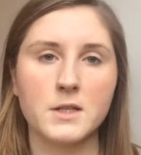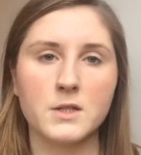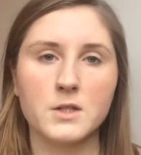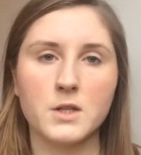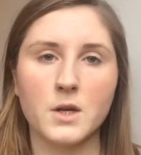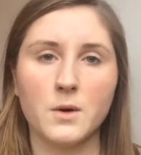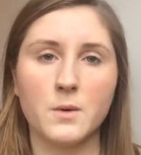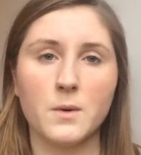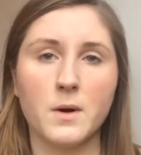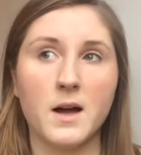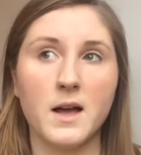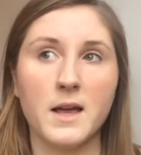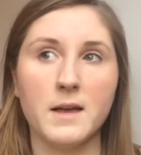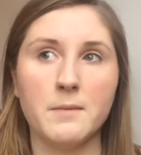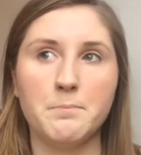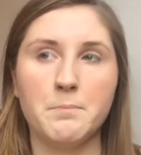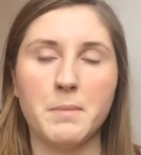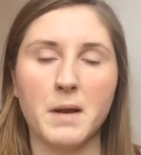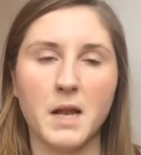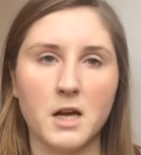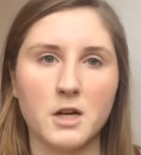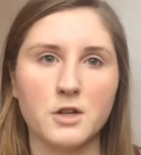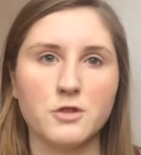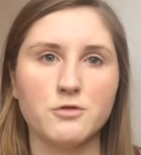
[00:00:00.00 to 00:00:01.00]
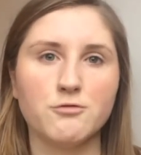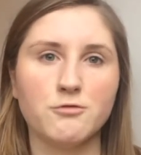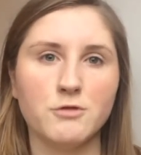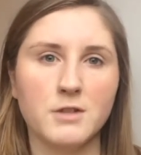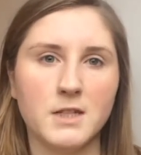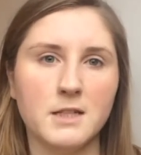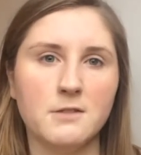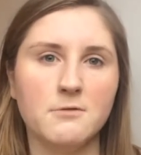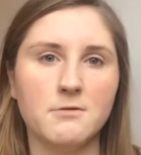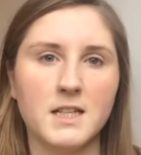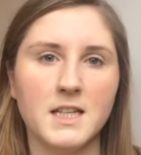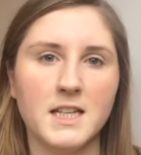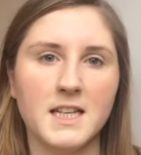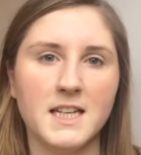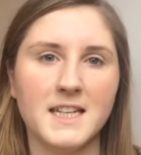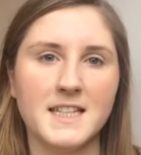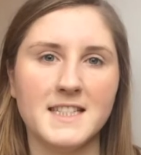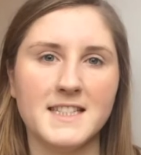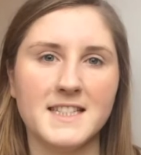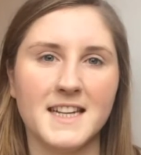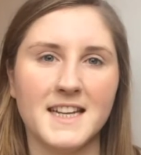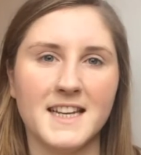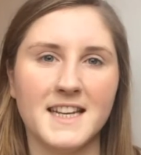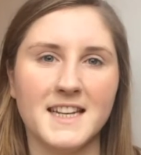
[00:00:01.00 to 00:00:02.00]
So I blush really
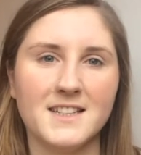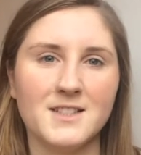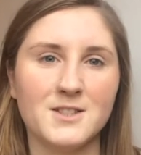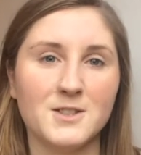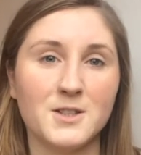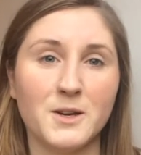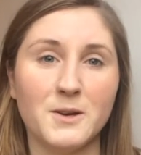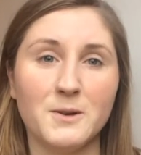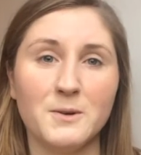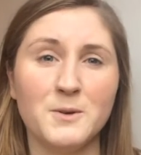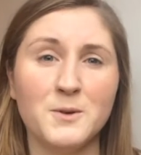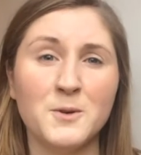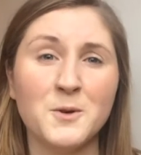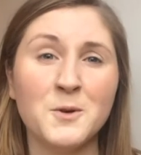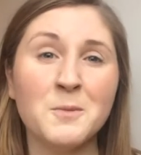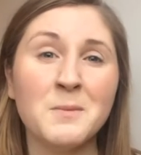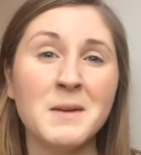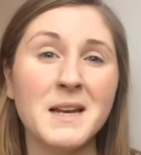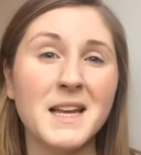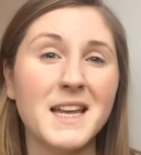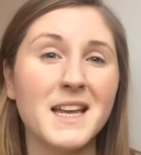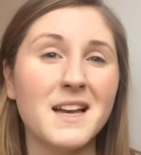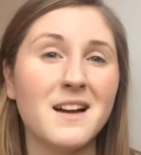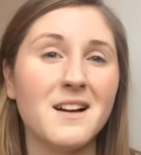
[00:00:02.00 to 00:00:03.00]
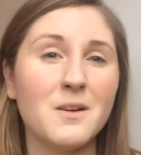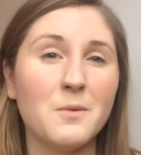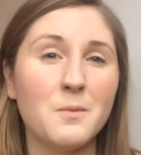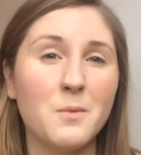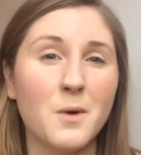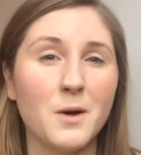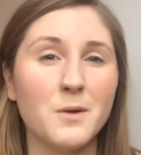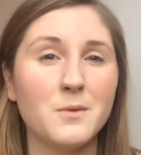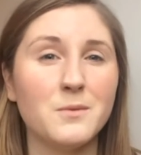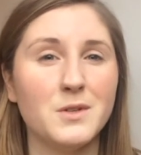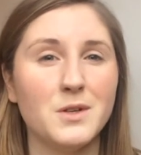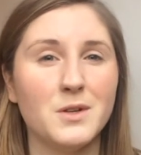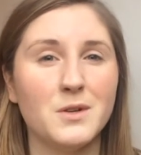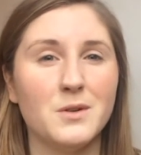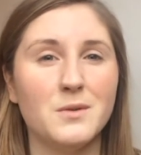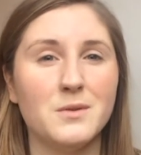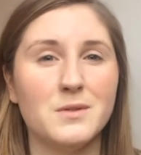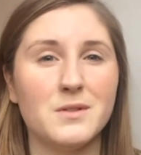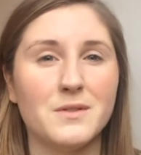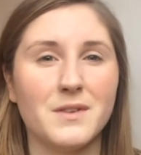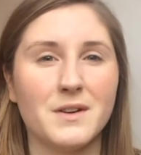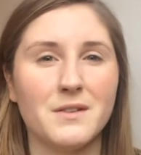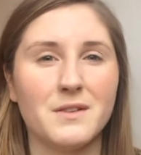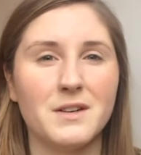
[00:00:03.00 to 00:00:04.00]
easily. So normally I won't
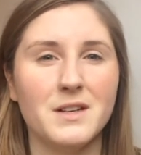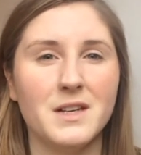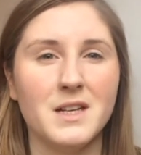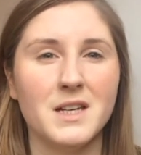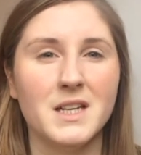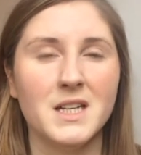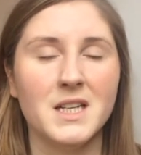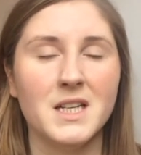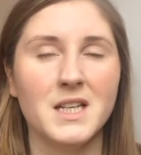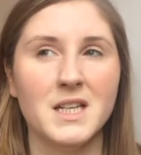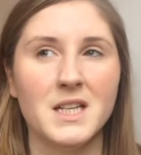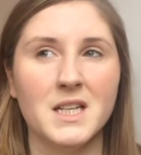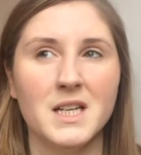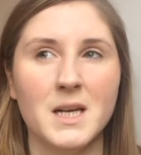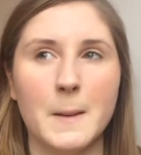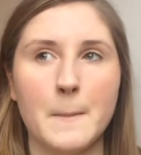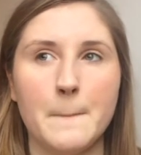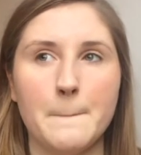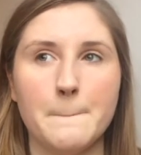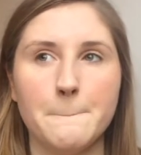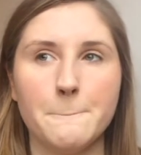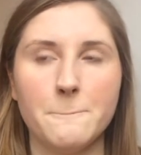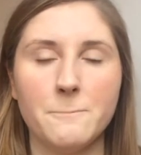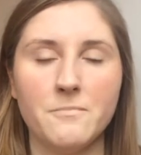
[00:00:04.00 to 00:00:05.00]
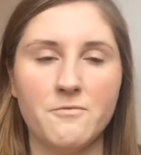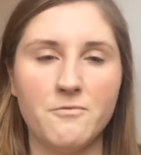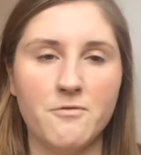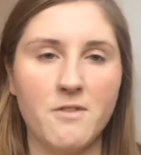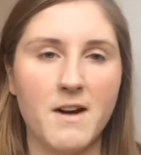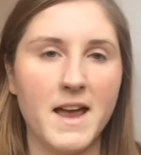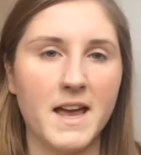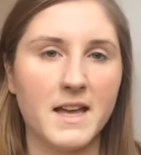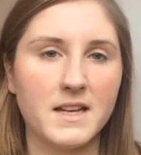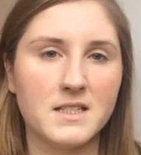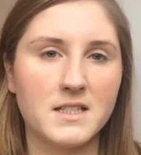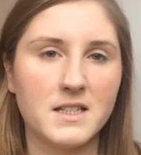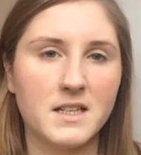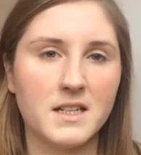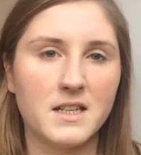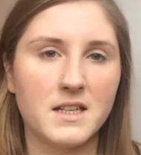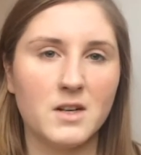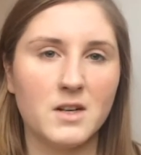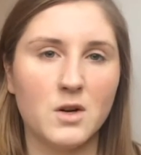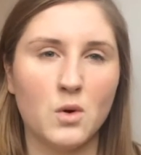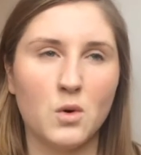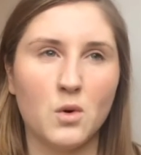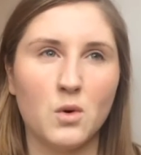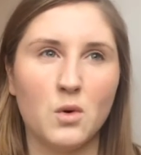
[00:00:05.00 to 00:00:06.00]
use a very red
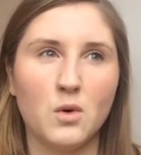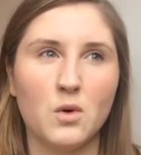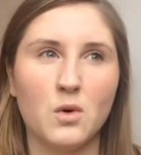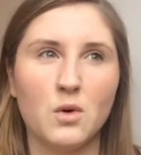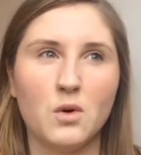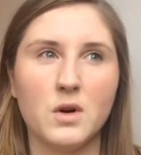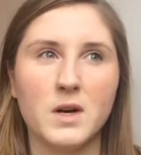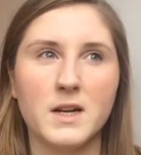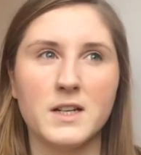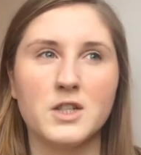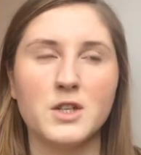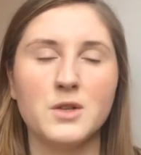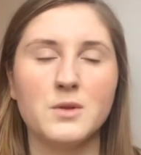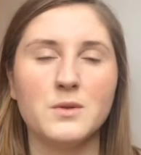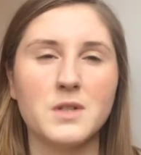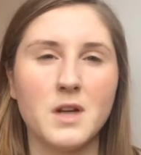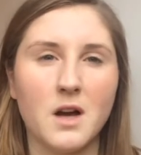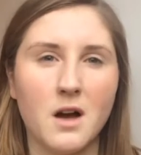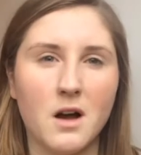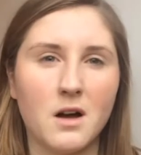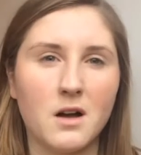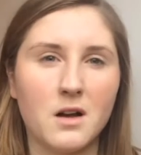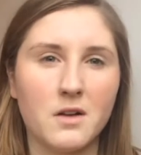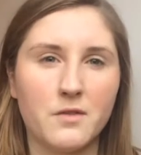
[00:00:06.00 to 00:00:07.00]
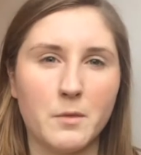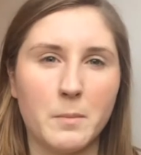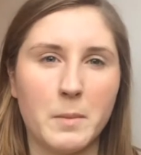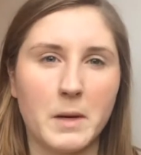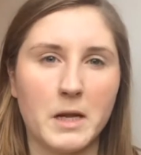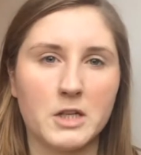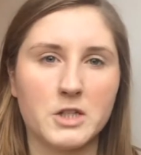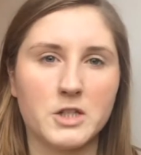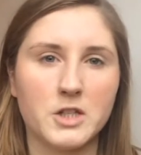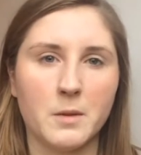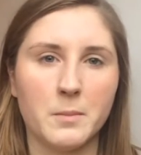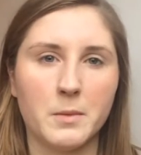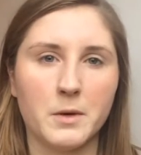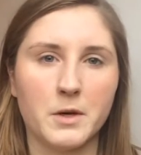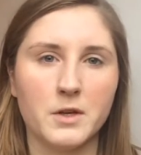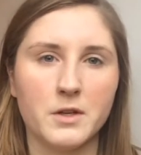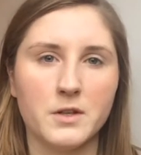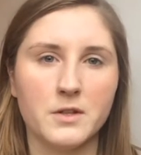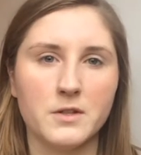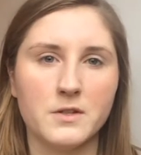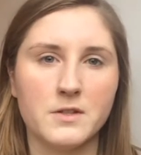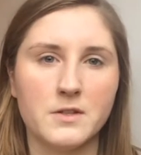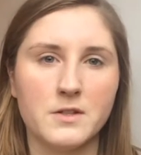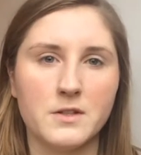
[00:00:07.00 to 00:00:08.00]
or too dark of a blusher
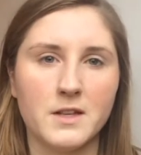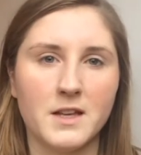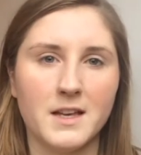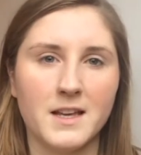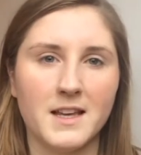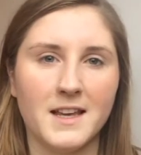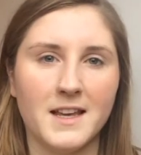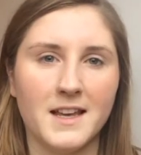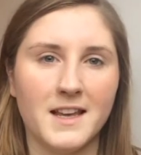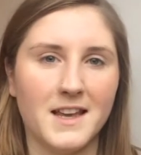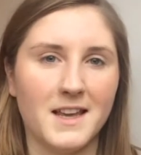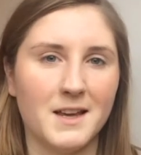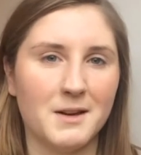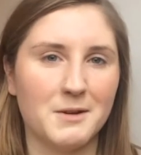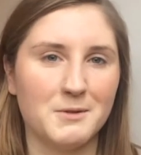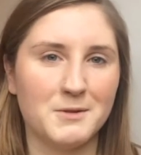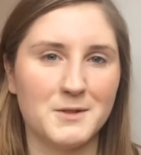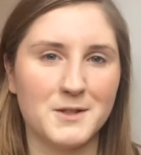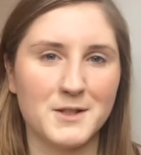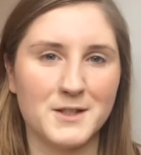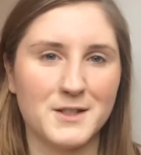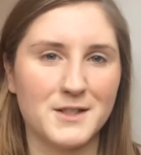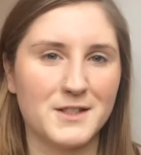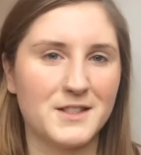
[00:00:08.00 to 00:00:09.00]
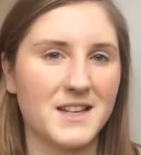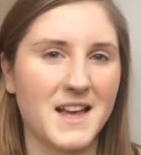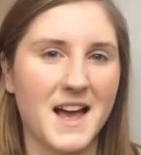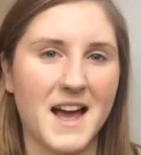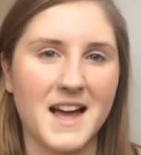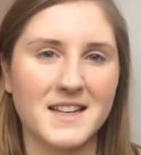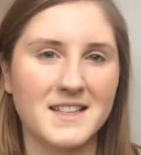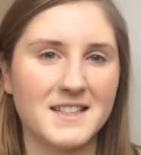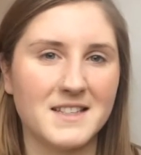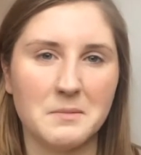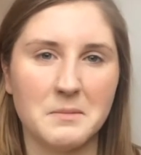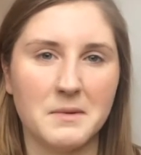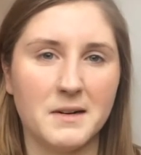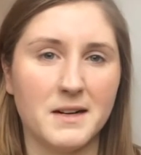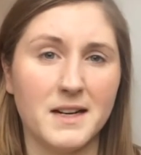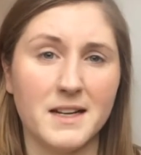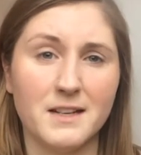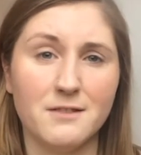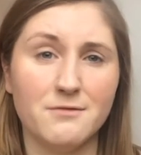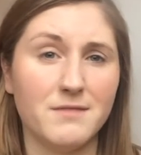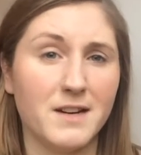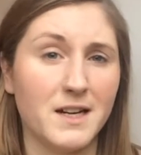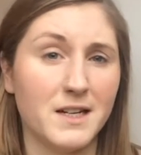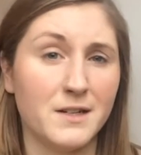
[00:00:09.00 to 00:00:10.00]
because it will just add to
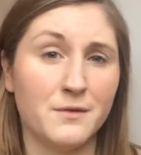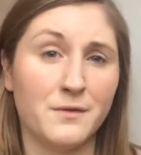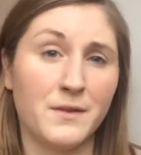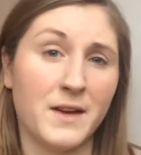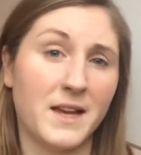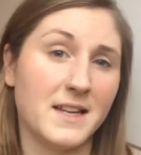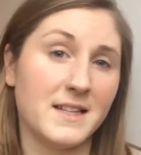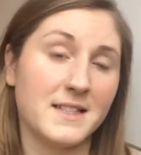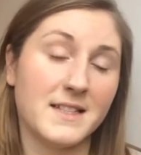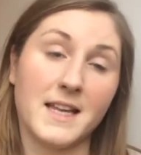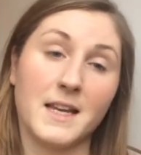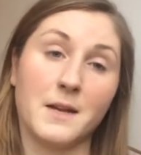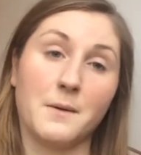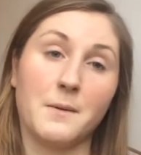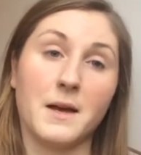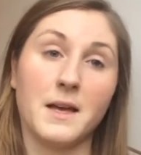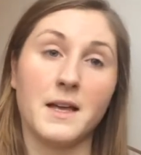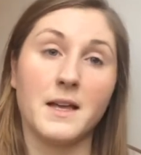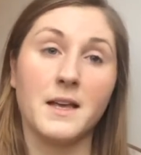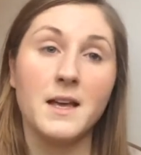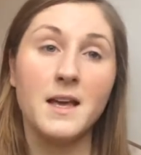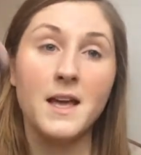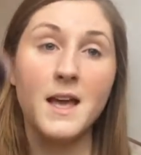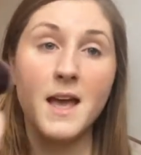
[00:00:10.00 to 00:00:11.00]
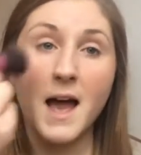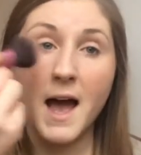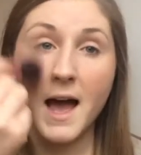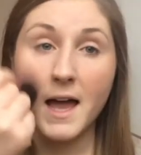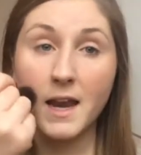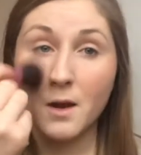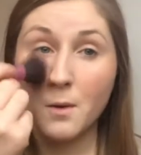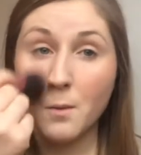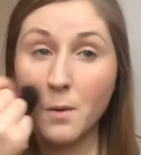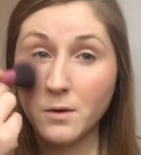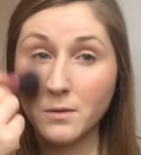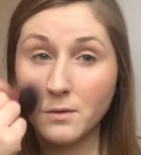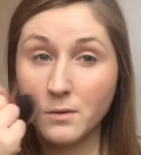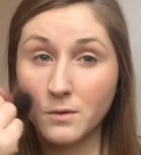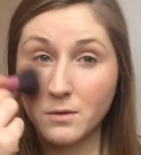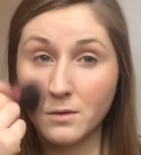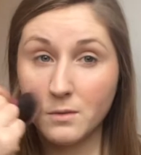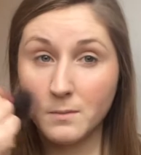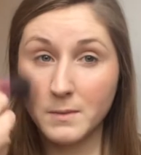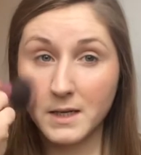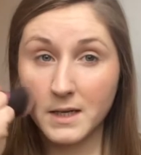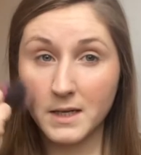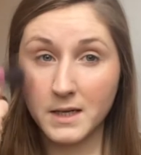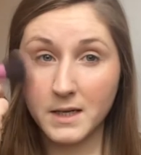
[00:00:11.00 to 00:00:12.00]
my red face anyway. And I won't
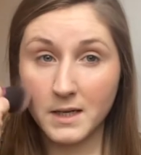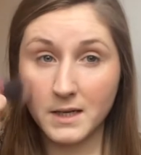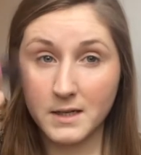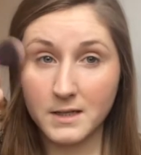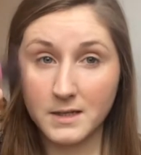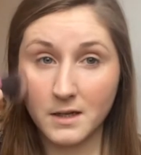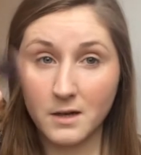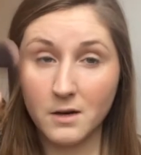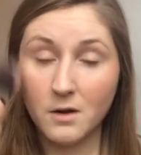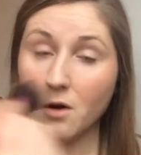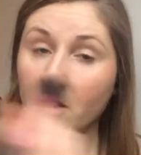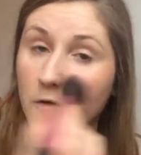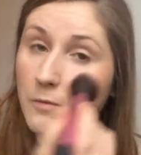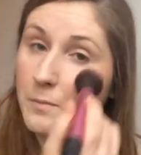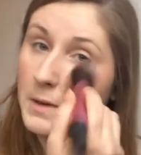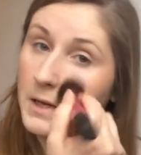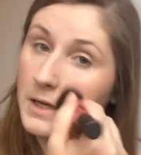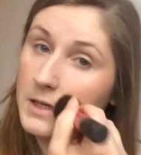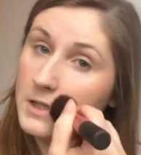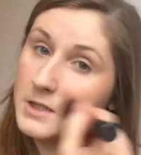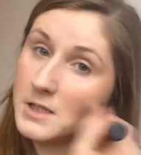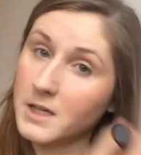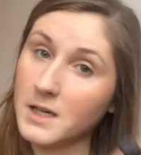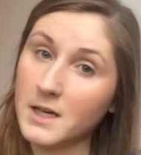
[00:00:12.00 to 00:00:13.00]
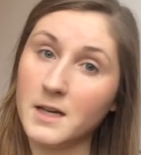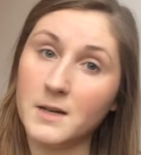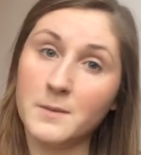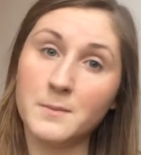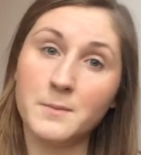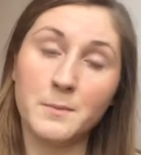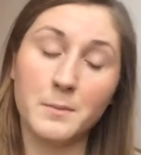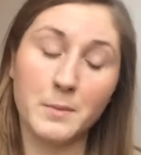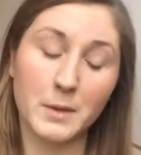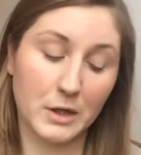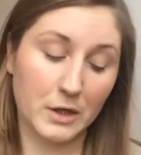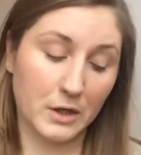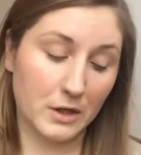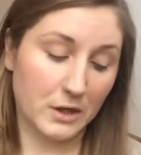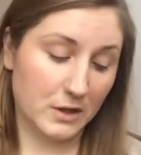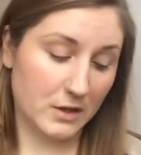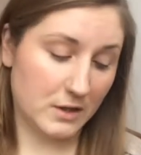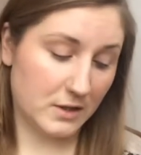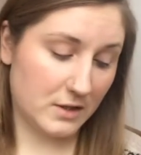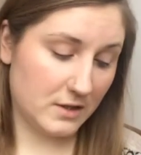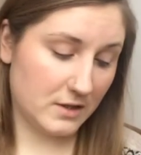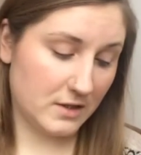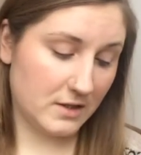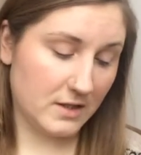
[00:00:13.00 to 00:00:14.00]
normally need a lot of blusher
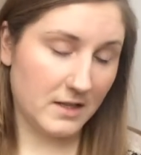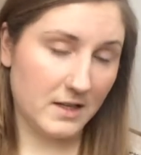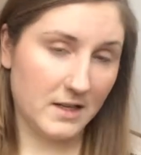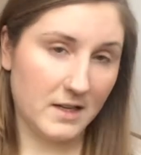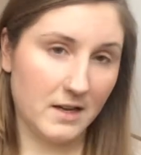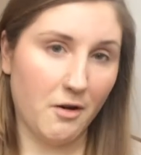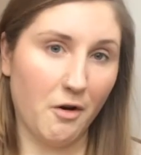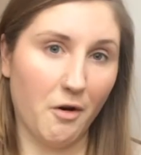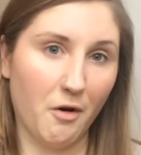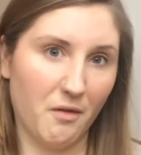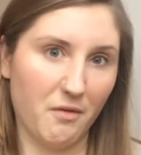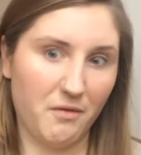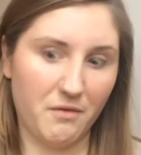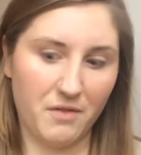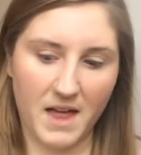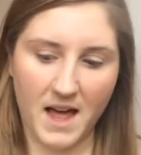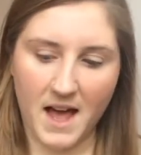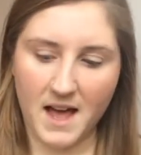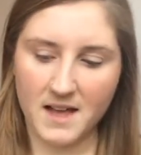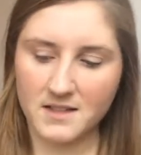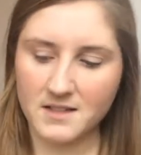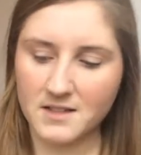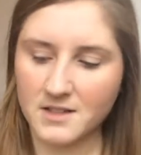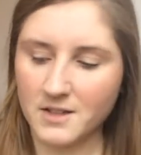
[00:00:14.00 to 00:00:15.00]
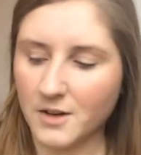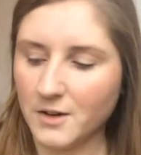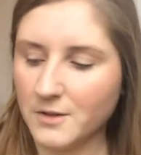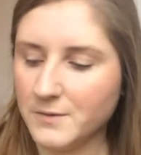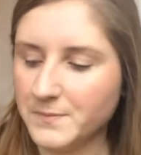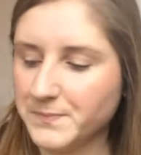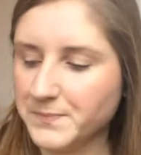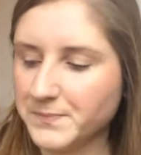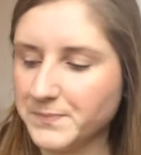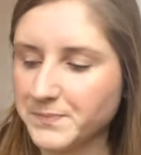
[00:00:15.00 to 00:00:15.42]
because of that. So